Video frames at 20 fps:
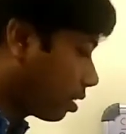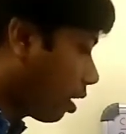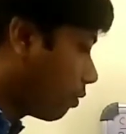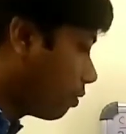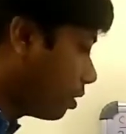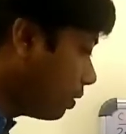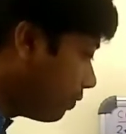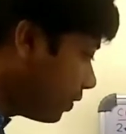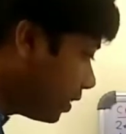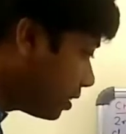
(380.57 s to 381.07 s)

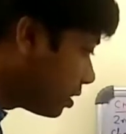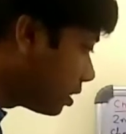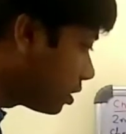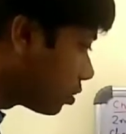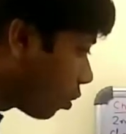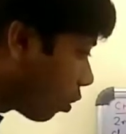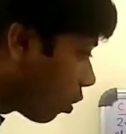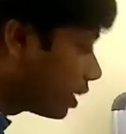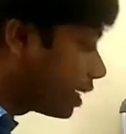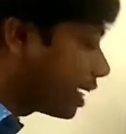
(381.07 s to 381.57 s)
Now, if it is
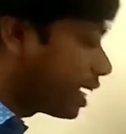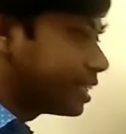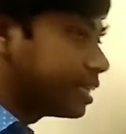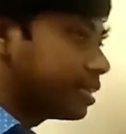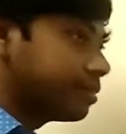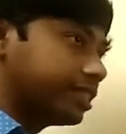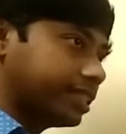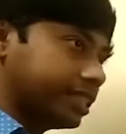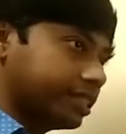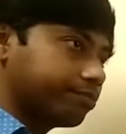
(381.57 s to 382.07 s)
a
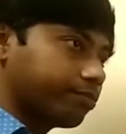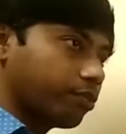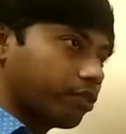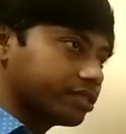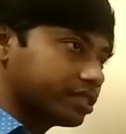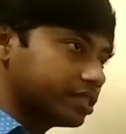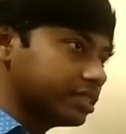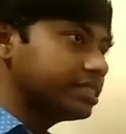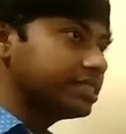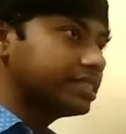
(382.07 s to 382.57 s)
non-adiabatic
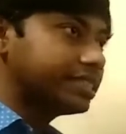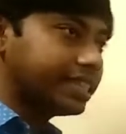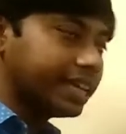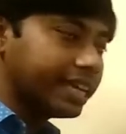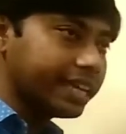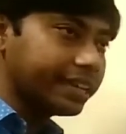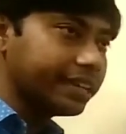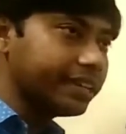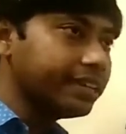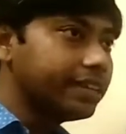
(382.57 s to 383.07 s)
process,
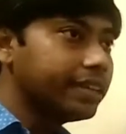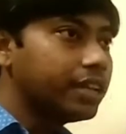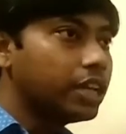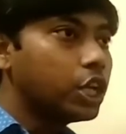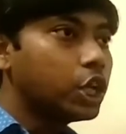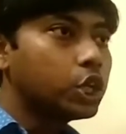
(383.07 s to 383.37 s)
then